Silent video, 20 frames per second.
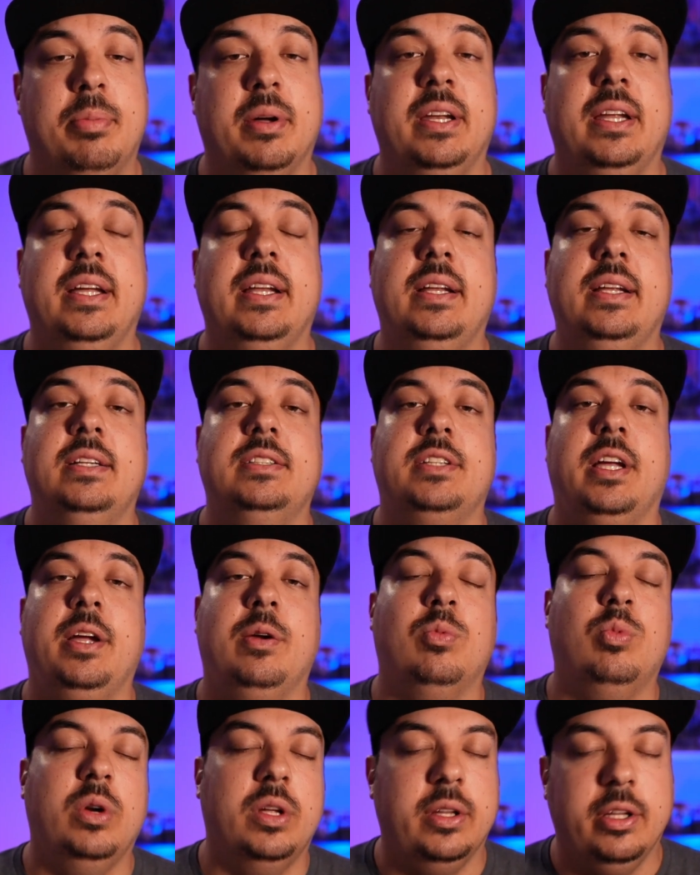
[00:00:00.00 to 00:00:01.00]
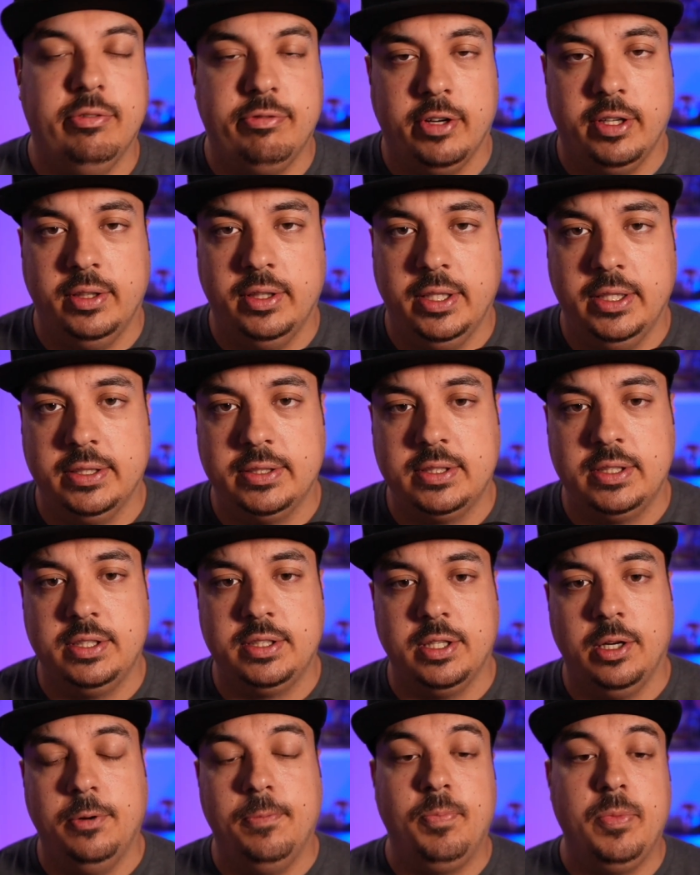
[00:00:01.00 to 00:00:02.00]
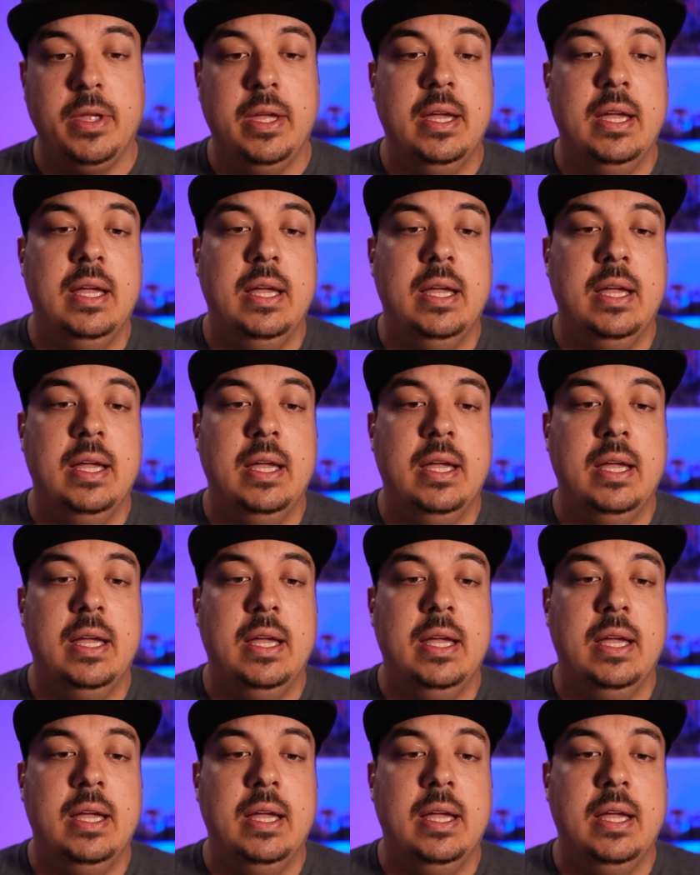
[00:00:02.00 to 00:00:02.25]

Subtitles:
but it is a really fun list. So